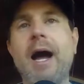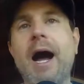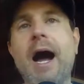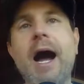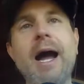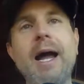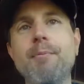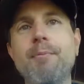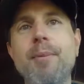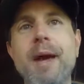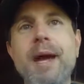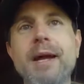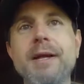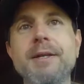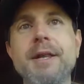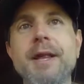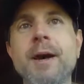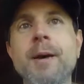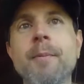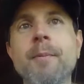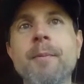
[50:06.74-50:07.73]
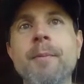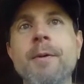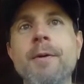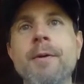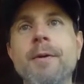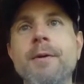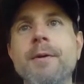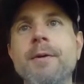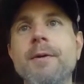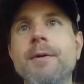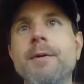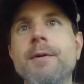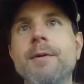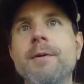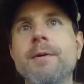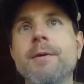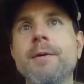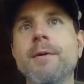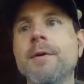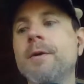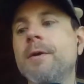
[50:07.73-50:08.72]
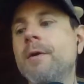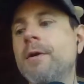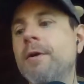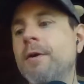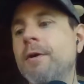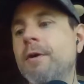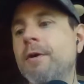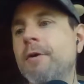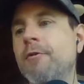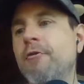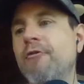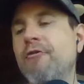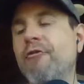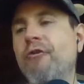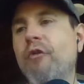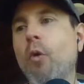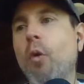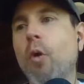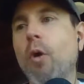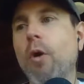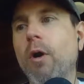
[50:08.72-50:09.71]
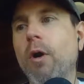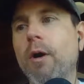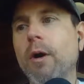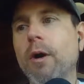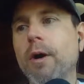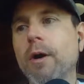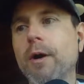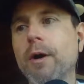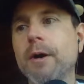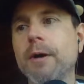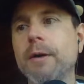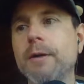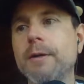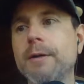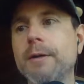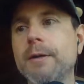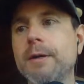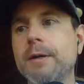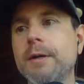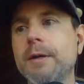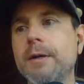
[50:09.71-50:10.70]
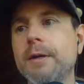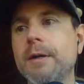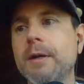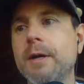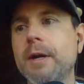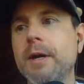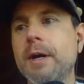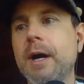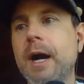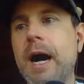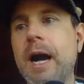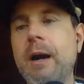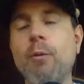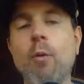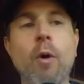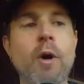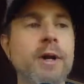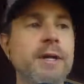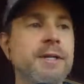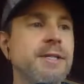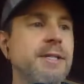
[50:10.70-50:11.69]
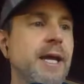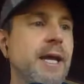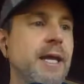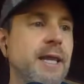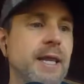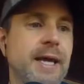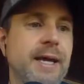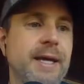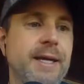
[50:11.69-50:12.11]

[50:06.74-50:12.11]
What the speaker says: I pegged them for, I want to say